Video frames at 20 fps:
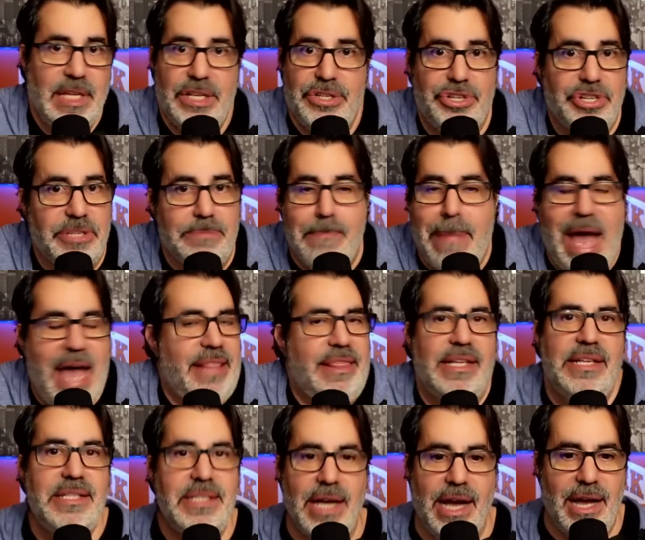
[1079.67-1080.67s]
Just math
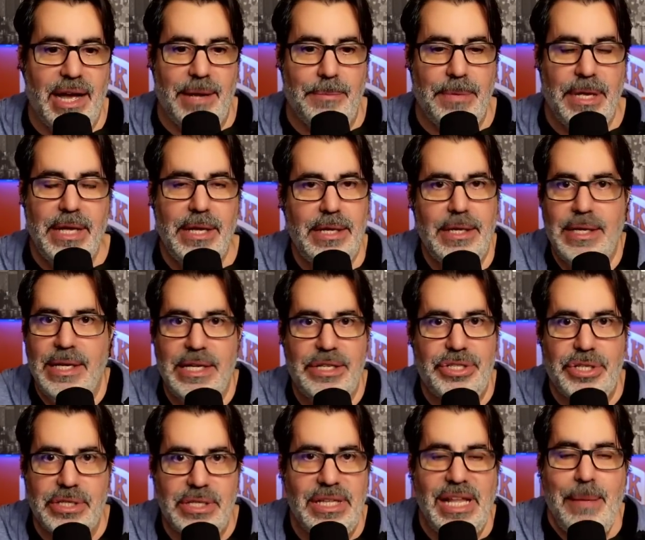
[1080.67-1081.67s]
and time. It's
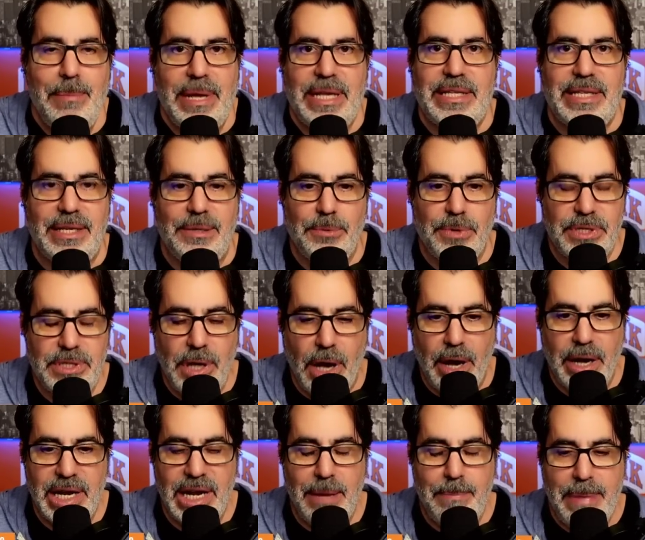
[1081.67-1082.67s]
just limited. We're
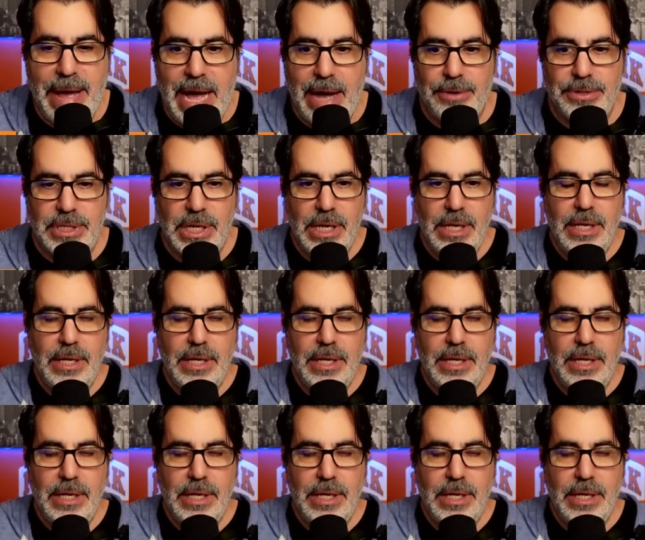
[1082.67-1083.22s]
talking about